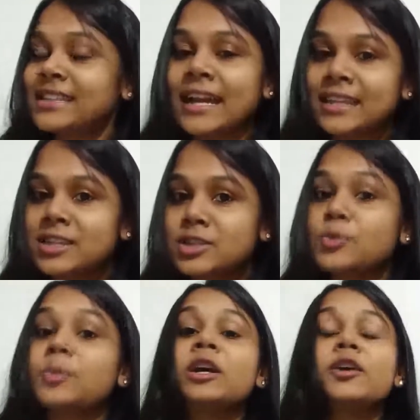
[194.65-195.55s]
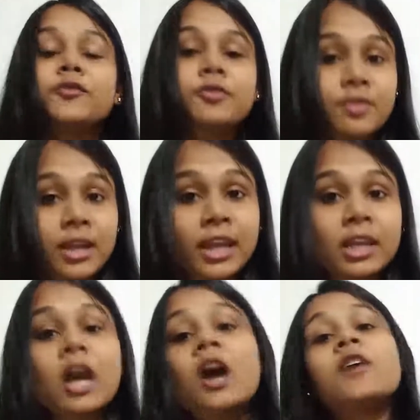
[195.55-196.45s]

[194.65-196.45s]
That is to be afraid